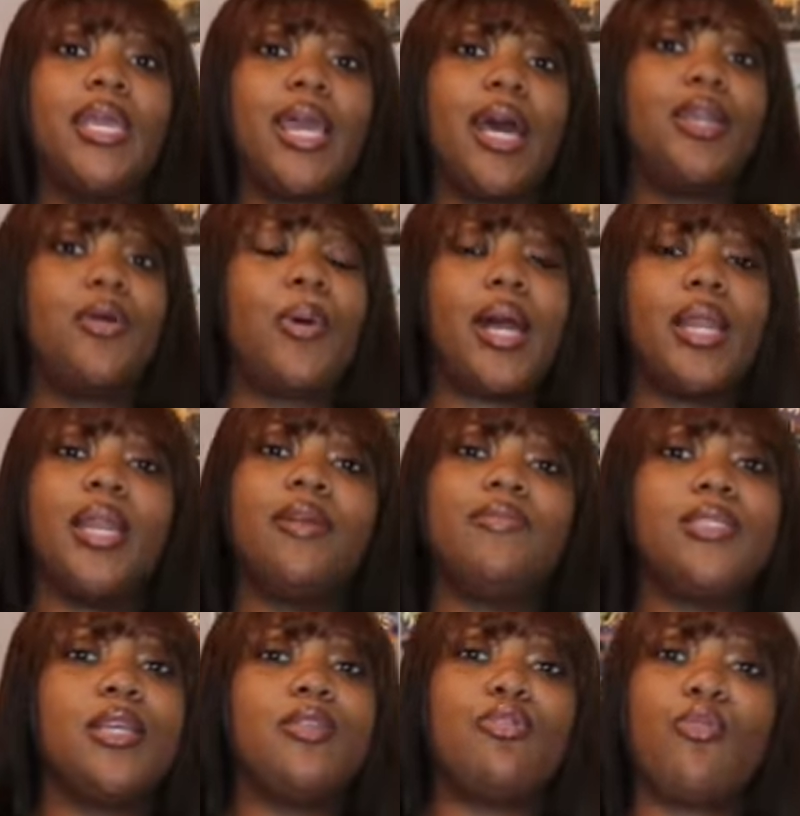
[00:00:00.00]
y'all know i
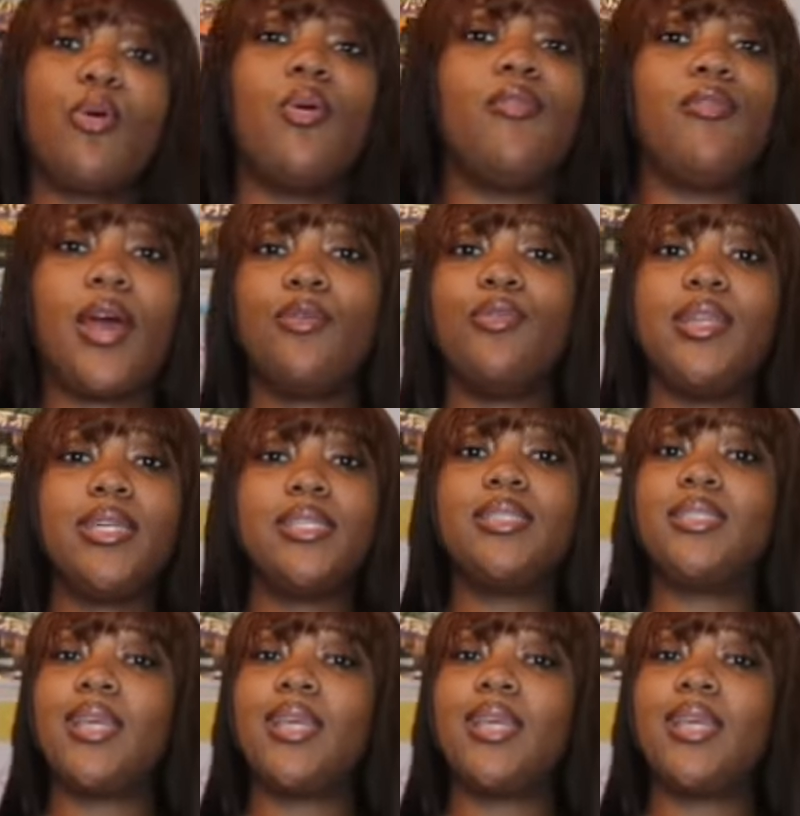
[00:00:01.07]
love to throw around these